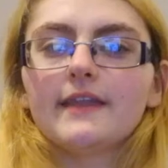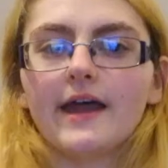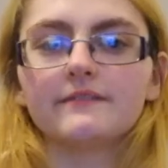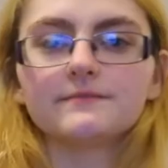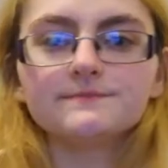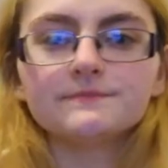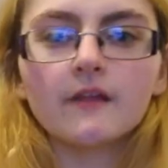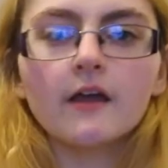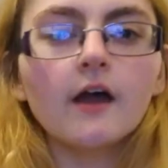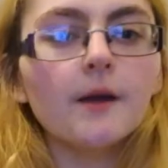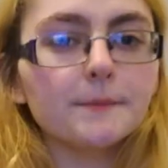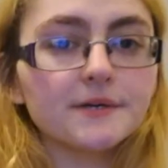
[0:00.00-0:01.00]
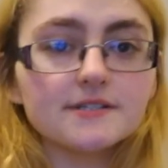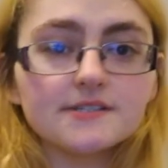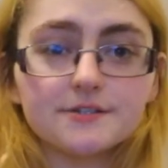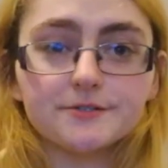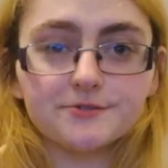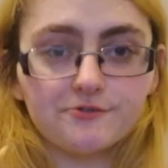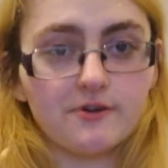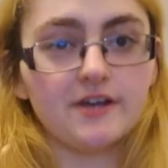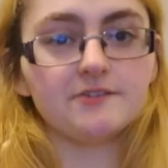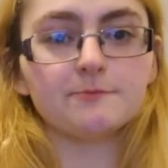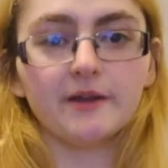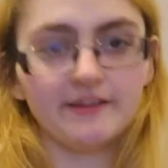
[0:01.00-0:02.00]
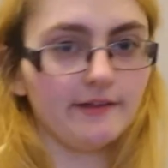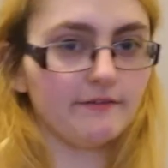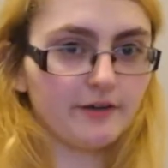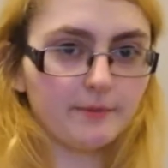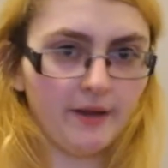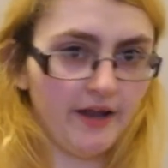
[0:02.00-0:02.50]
Now, because I was raised by loving